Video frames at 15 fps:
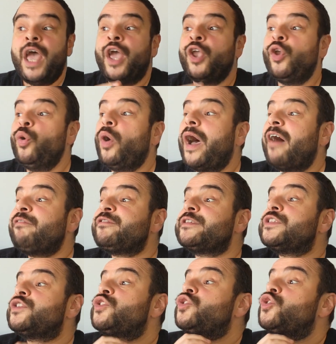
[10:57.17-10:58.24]
You have
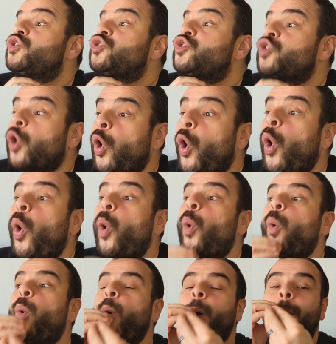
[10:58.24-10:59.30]

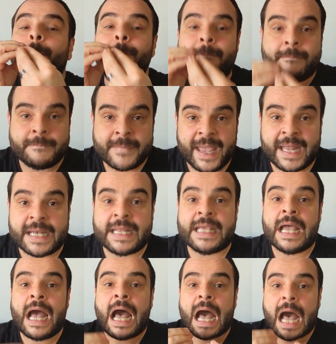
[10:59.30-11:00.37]
so many